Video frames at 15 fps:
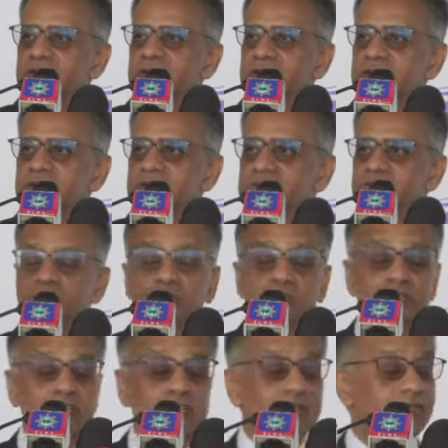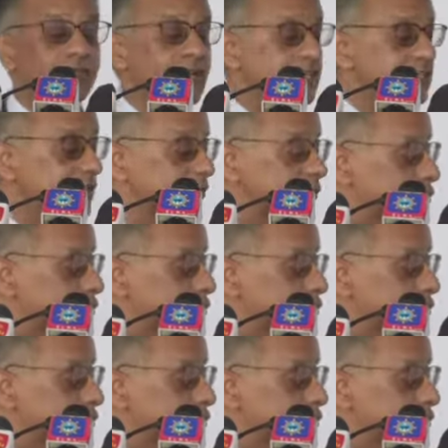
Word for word: in, so to say, flesh and